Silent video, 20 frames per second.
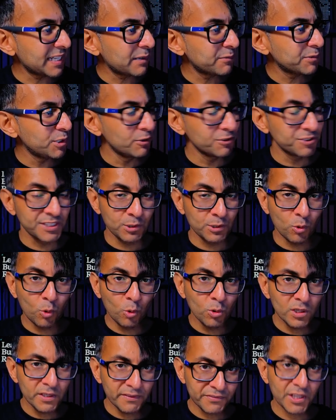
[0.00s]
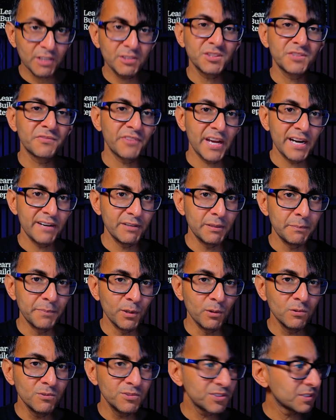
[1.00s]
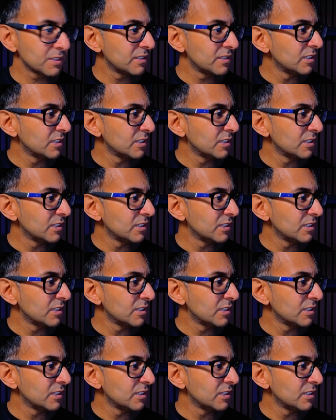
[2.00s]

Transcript: using all of those variables.